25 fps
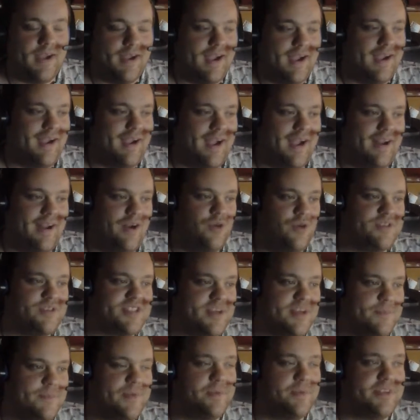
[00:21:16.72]
I know
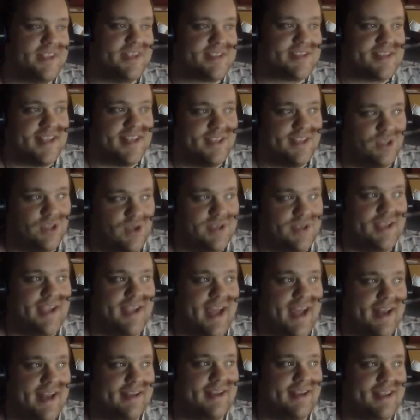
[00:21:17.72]
some people dislike looking
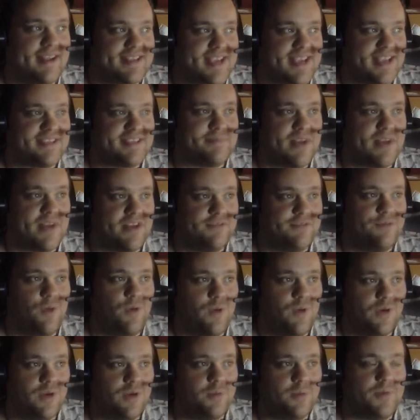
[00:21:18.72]
at it as
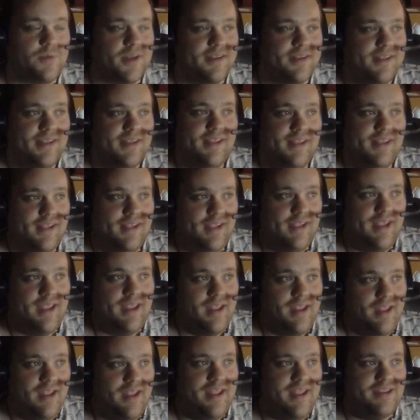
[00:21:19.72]
metaphorical, but
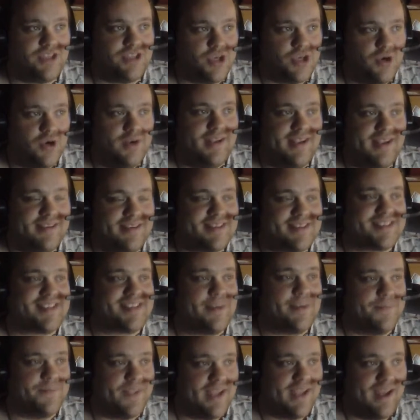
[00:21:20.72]
it turning into
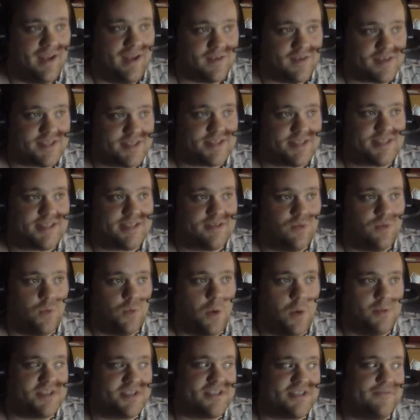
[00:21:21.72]
something else.
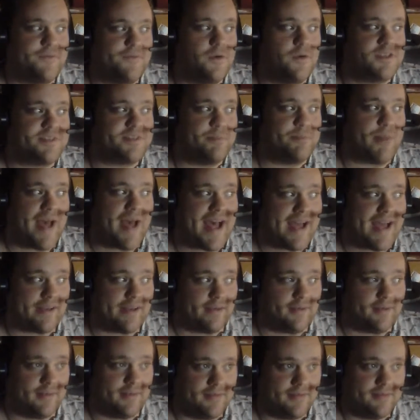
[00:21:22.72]
What was the first
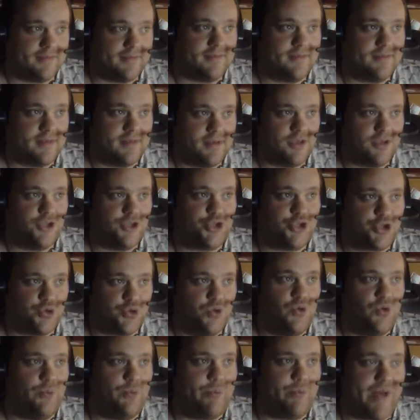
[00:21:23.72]
battle?
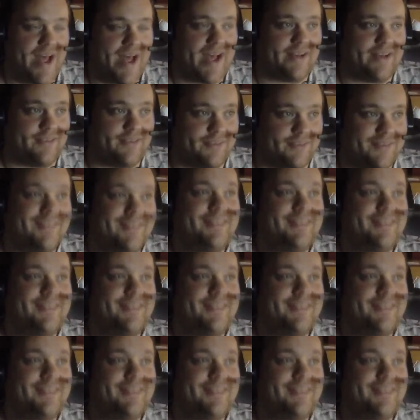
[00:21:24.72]
True battle.